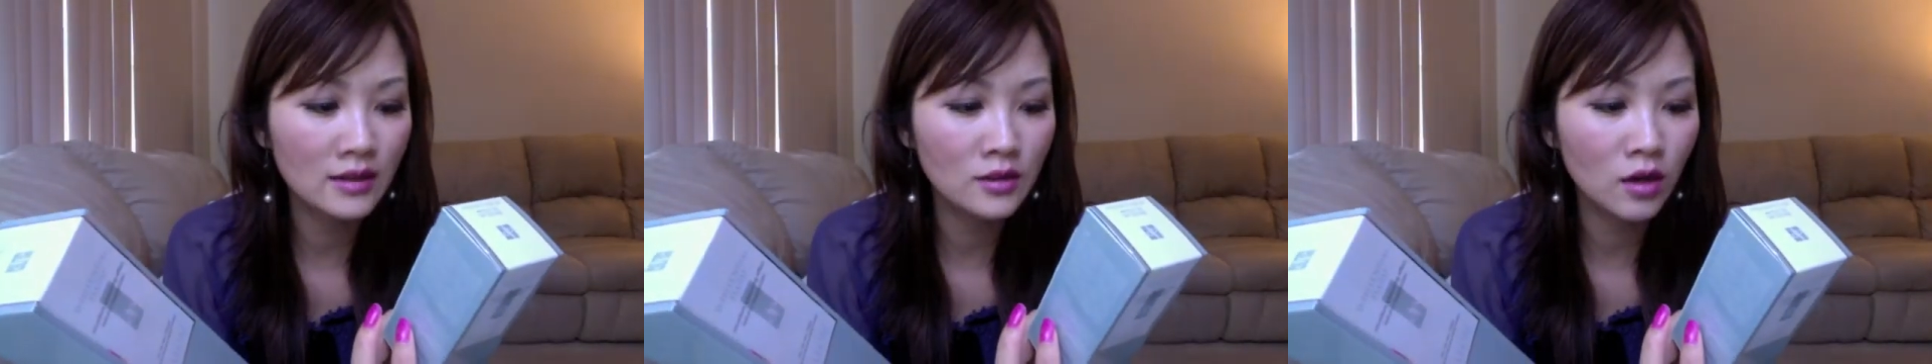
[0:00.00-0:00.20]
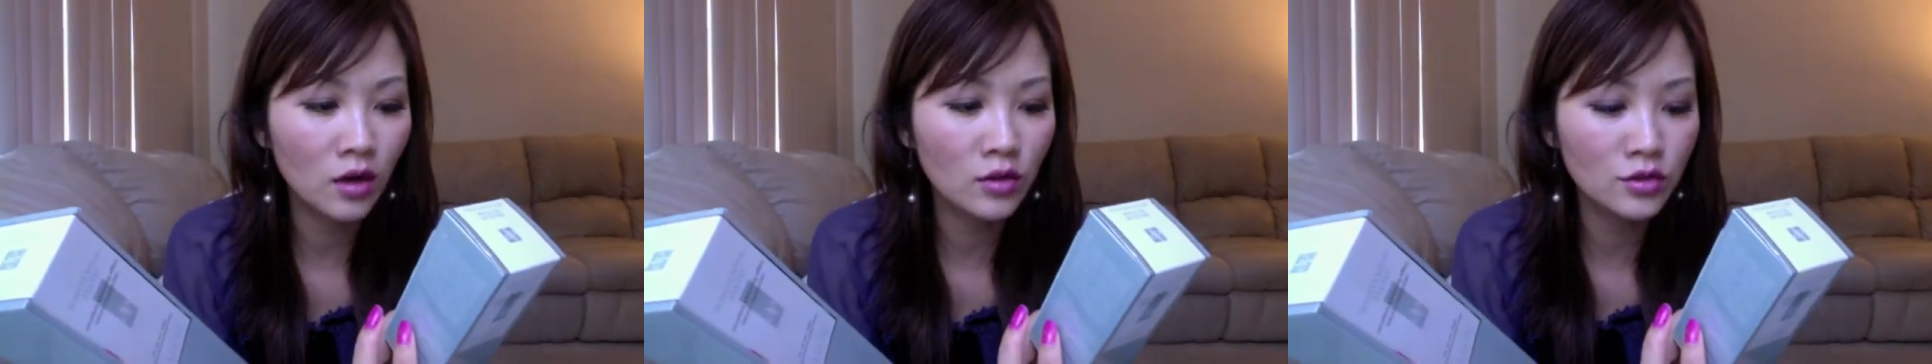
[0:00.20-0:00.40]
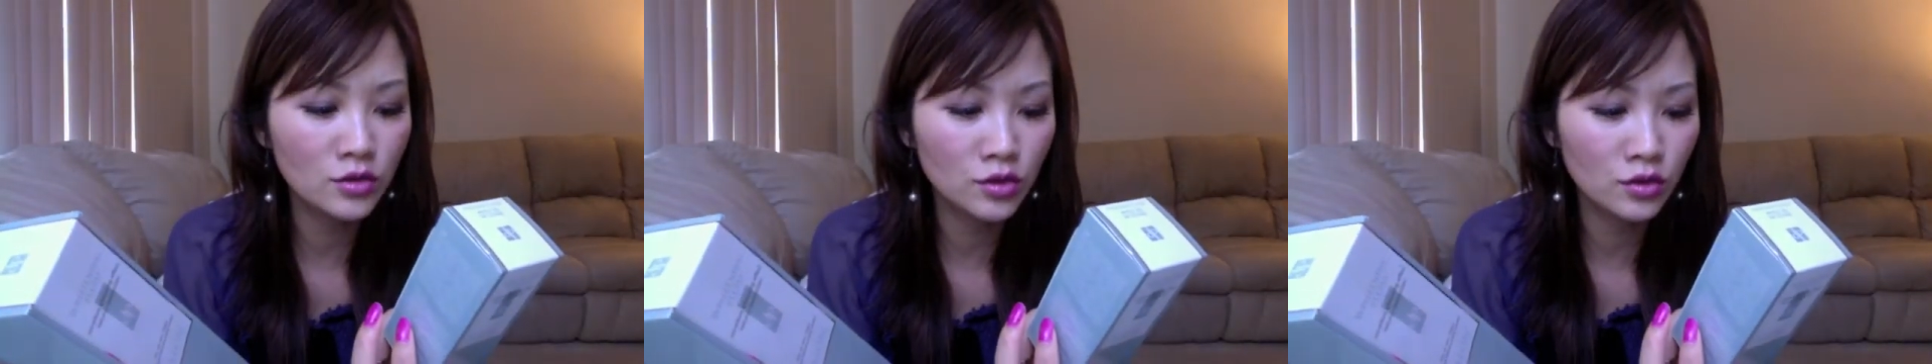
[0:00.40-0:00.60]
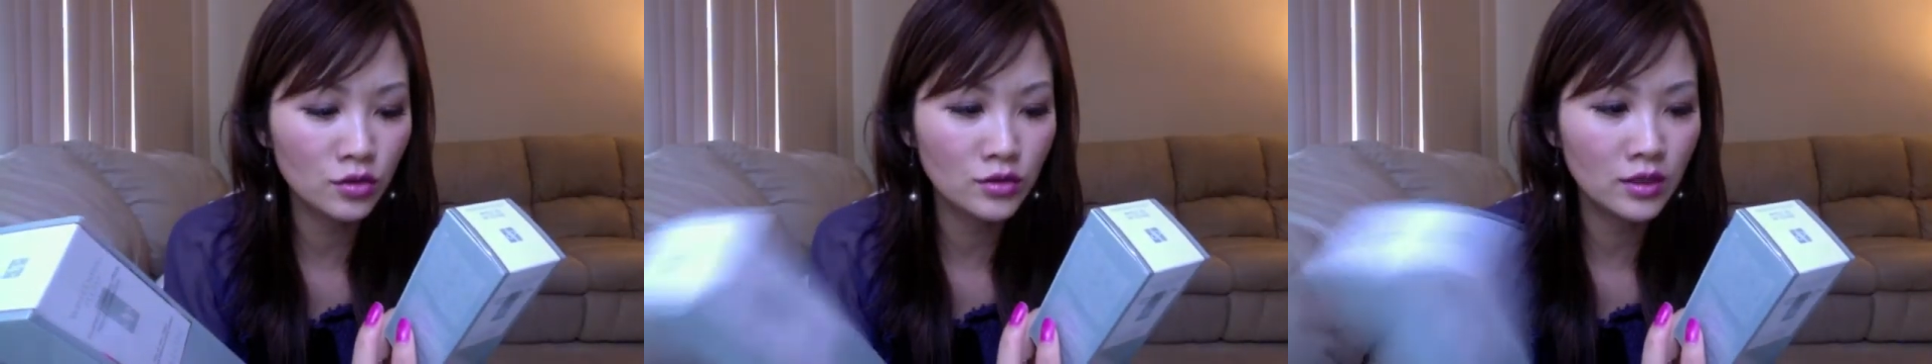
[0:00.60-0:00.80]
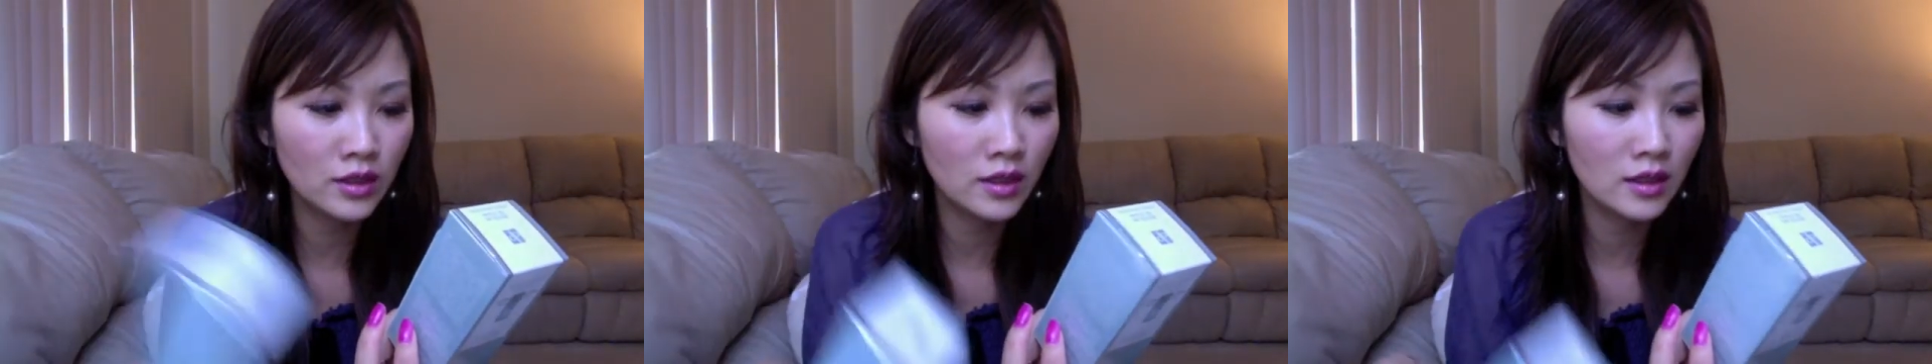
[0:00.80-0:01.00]
and
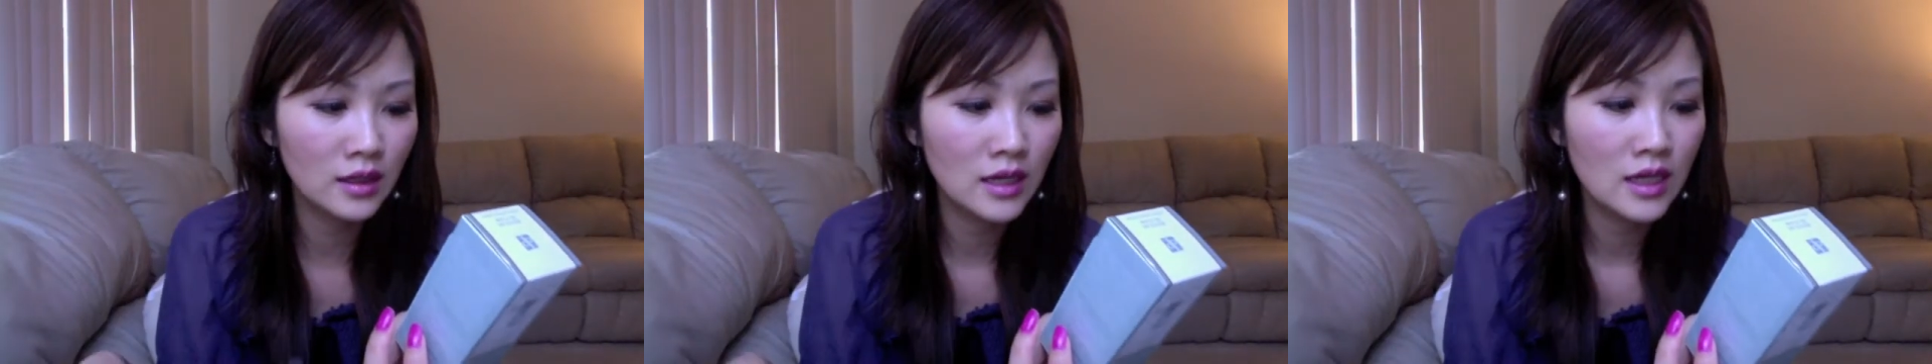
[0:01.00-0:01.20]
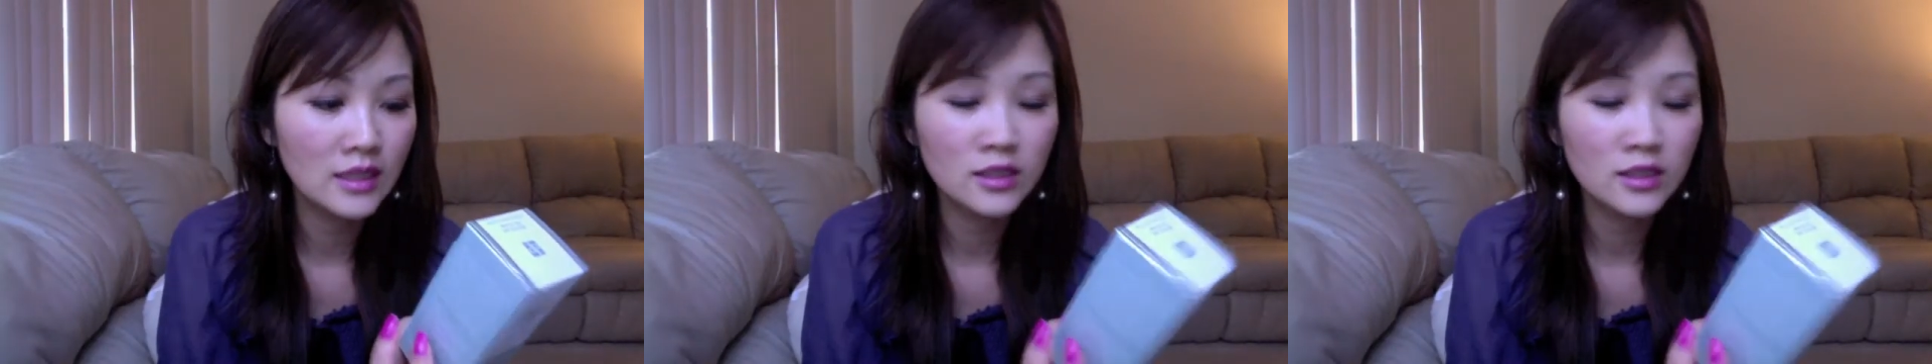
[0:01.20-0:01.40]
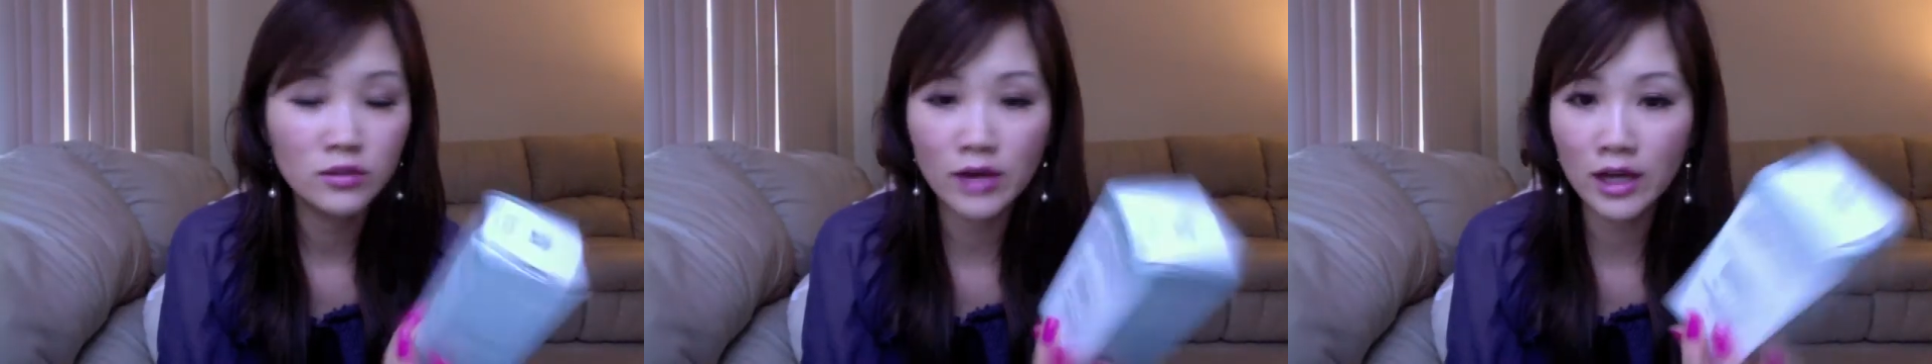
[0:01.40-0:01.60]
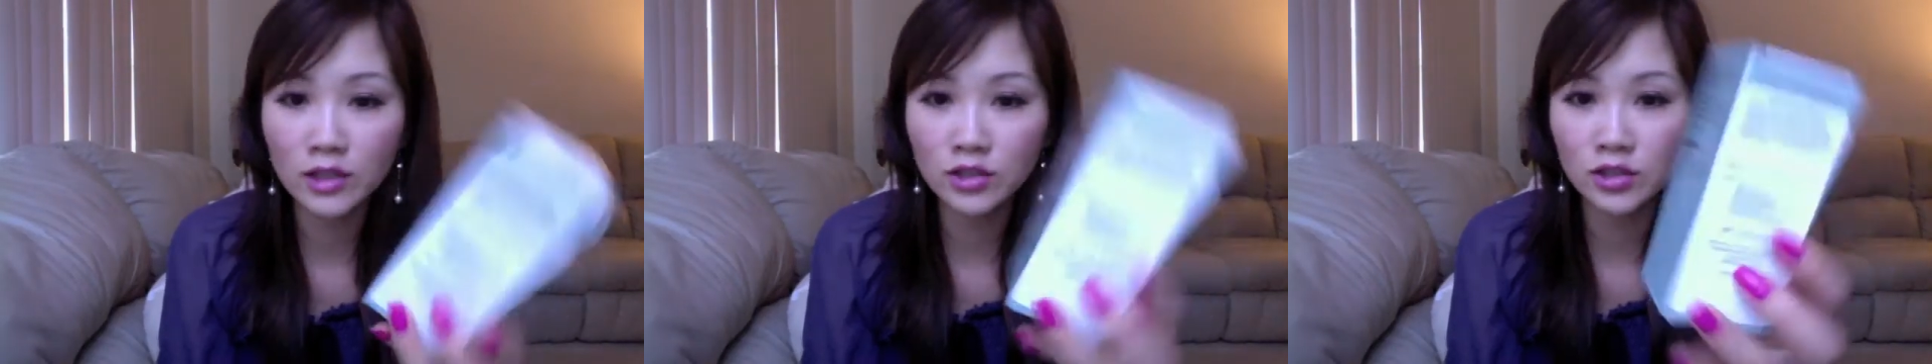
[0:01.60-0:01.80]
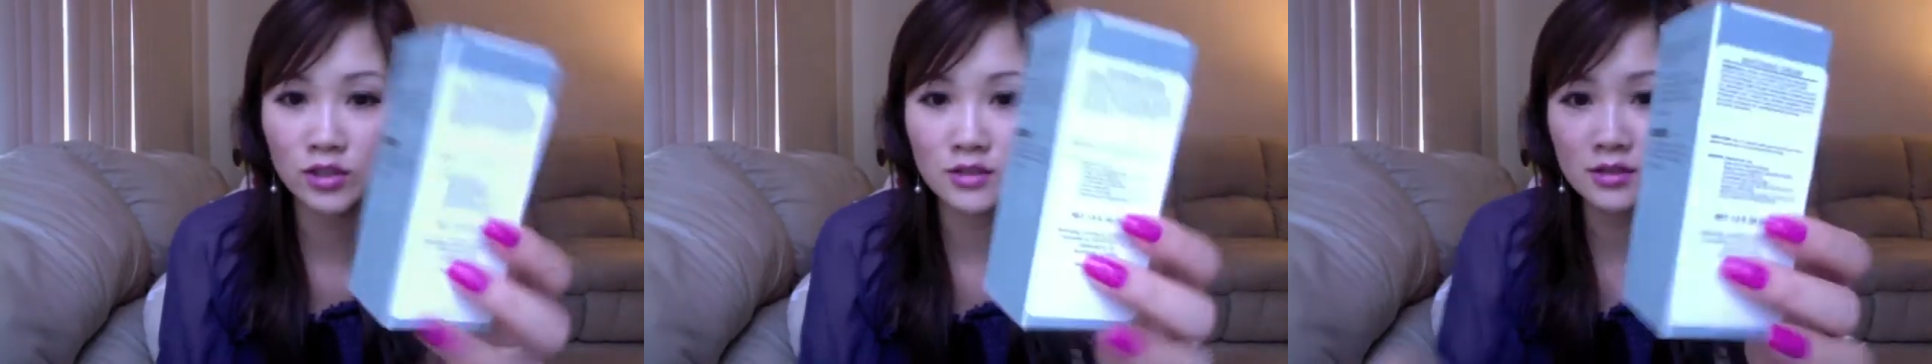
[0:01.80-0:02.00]
also the
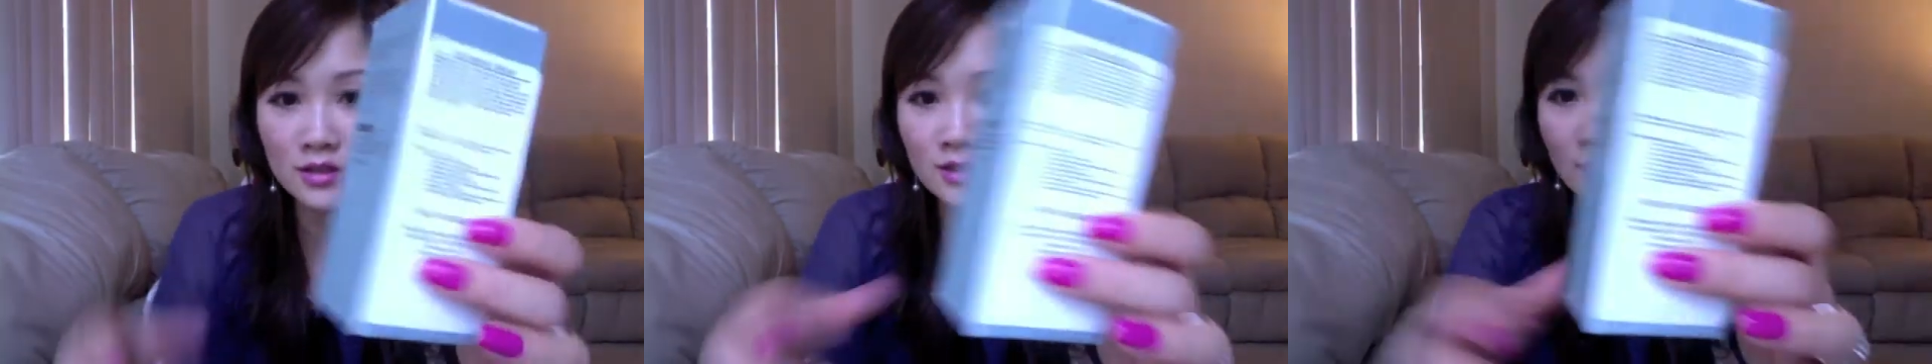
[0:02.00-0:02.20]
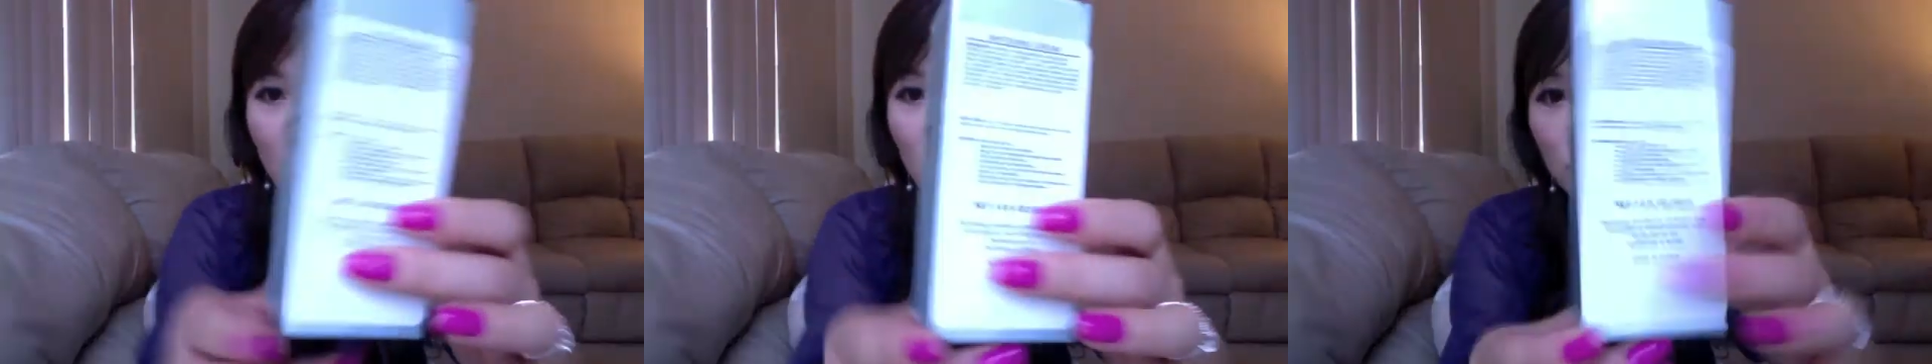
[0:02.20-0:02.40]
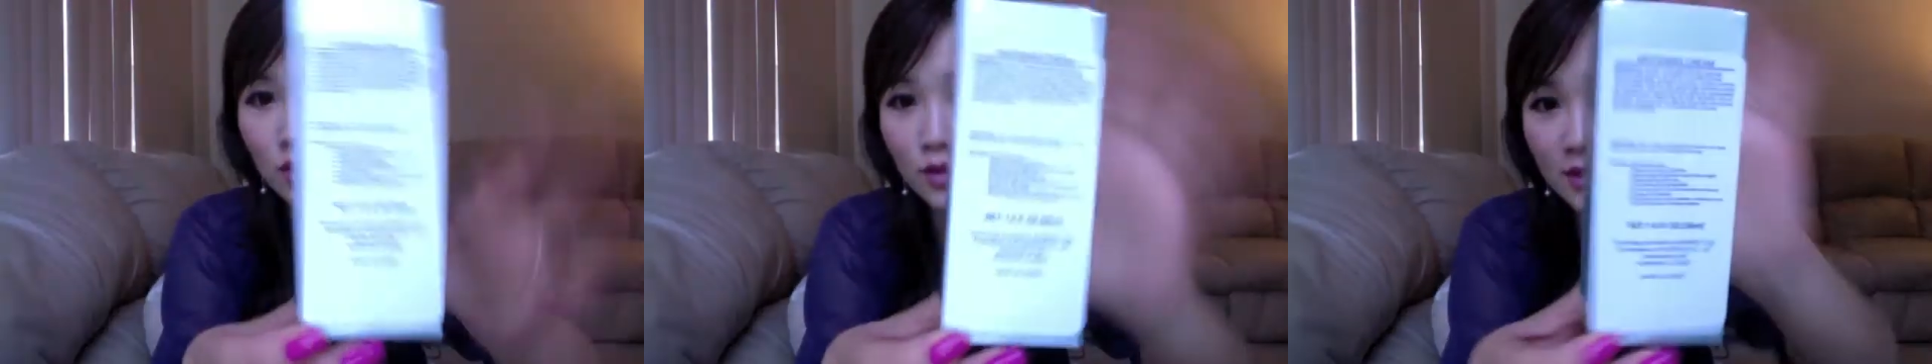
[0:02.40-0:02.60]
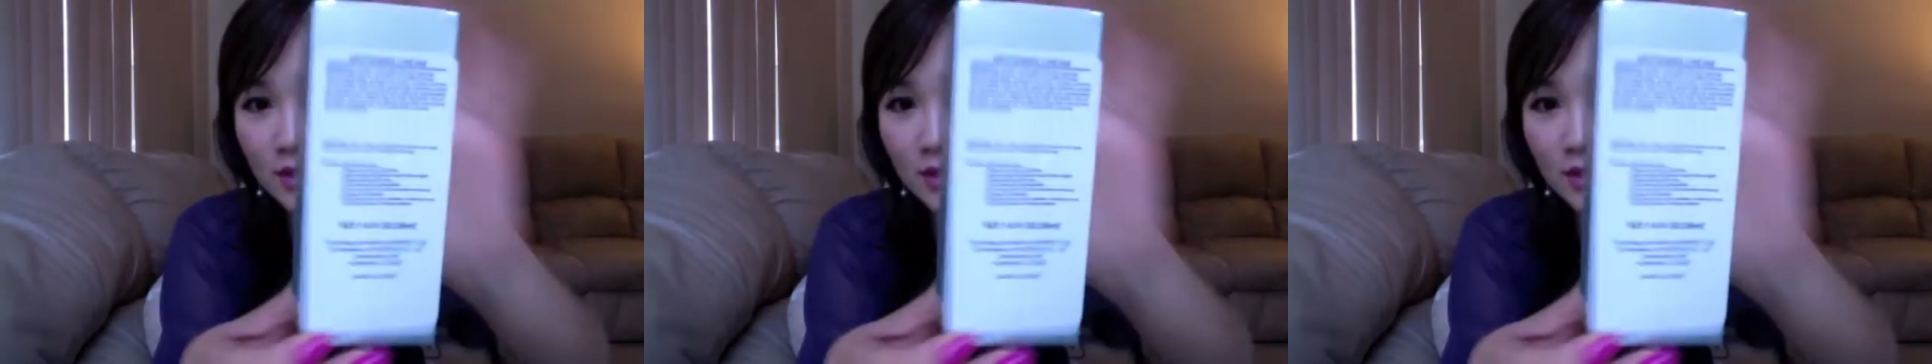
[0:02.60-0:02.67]
directions.